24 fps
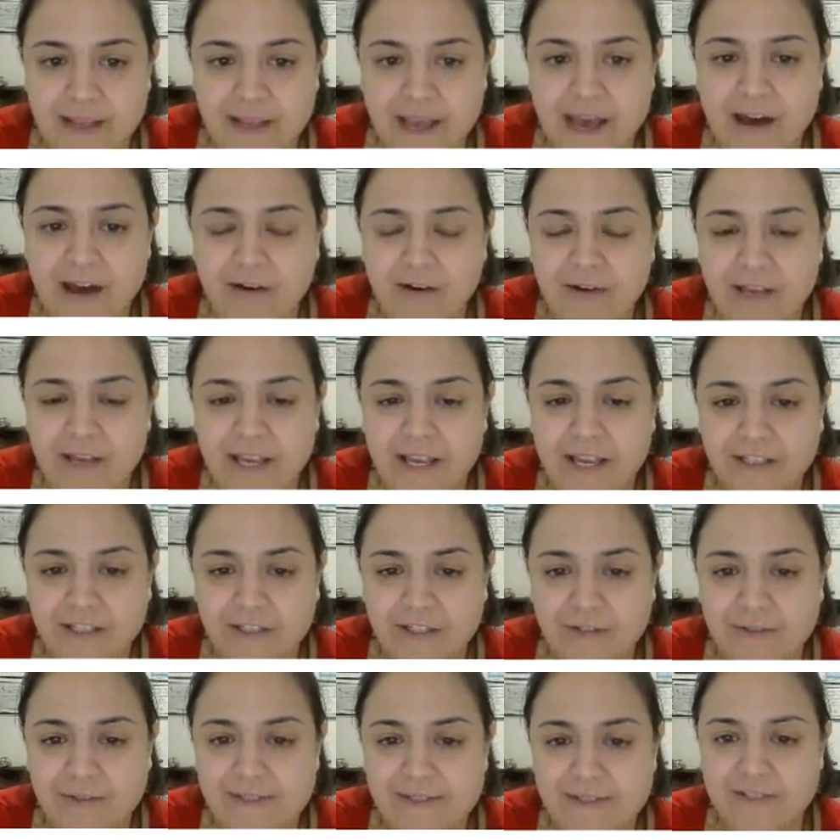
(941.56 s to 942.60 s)
How can
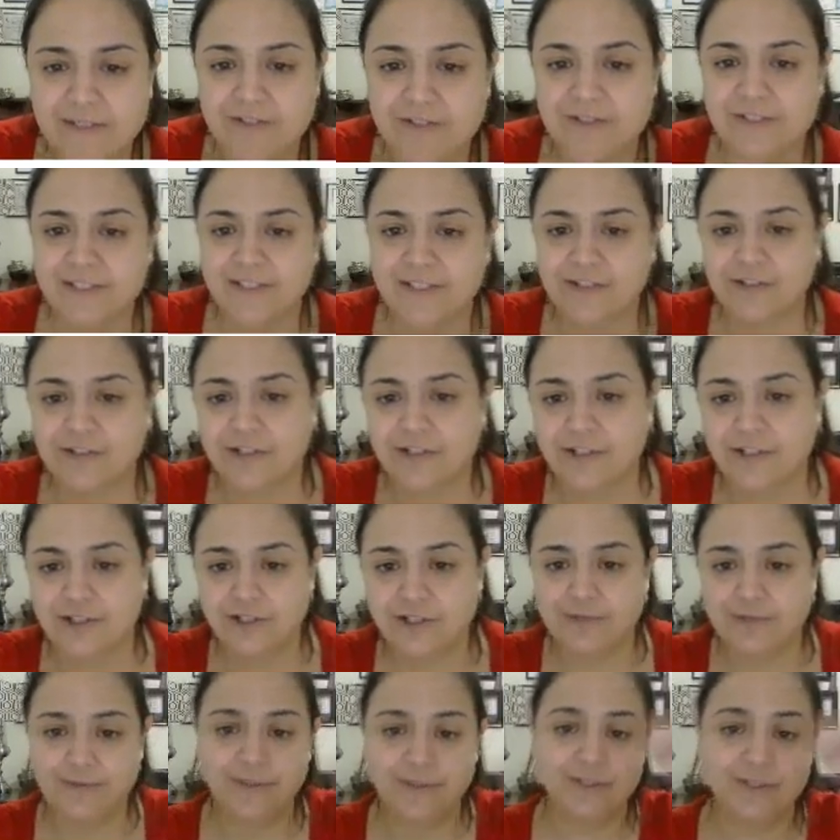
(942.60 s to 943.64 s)
you as a nurse leader
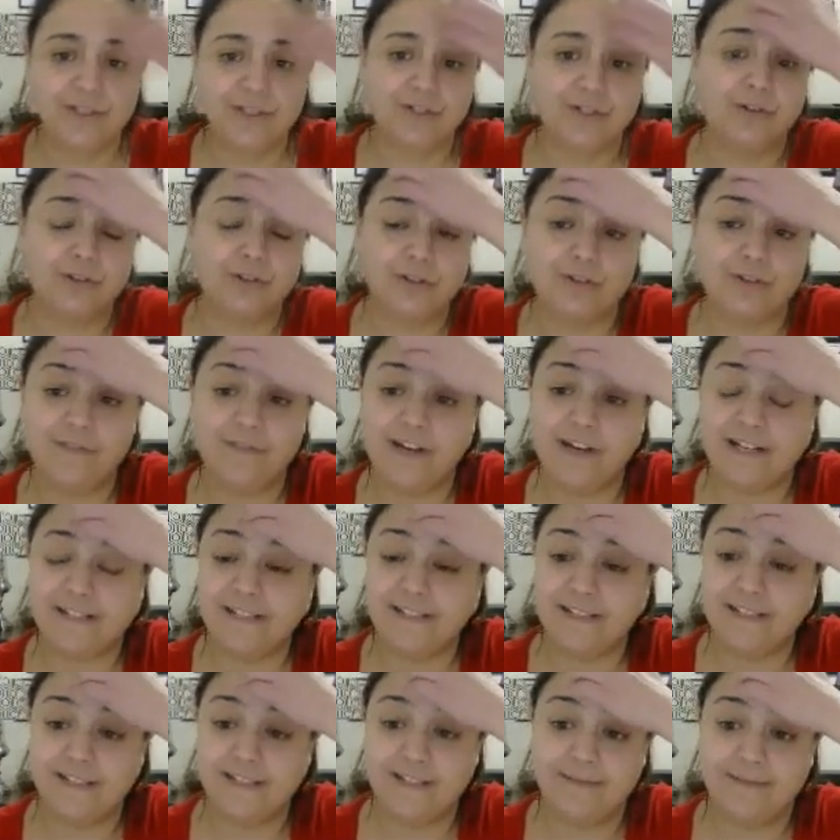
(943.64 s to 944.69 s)
contribute to culture of
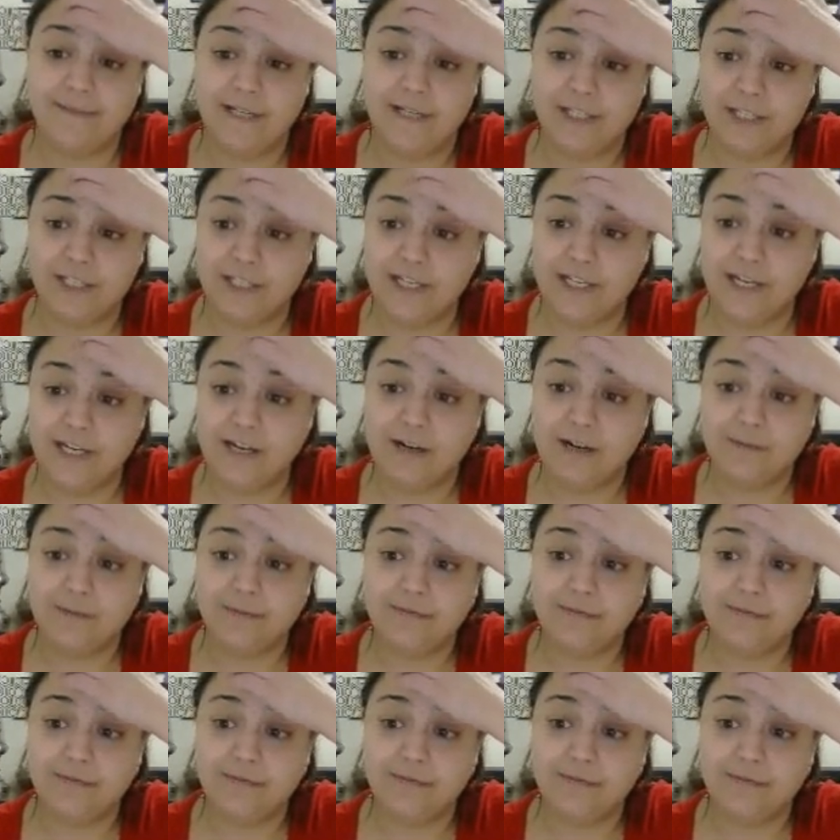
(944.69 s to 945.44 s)
excellence in patient care?